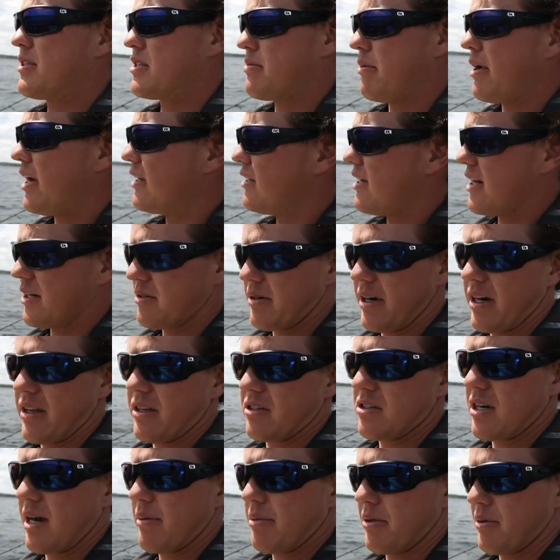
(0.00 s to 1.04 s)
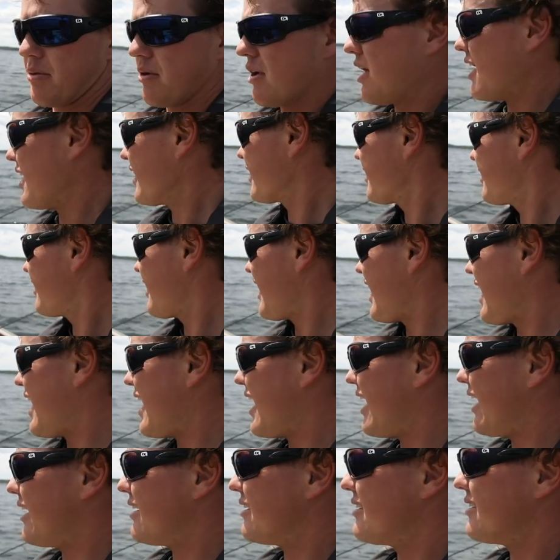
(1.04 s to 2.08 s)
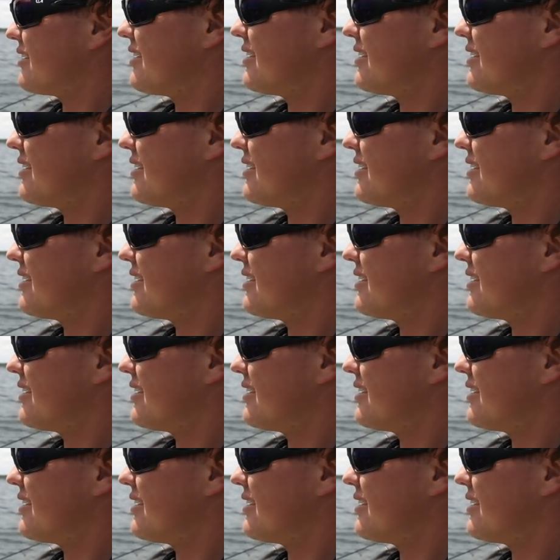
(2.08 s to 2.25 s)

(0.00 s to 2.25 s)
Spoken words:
and spot locked right on the top of the rock. And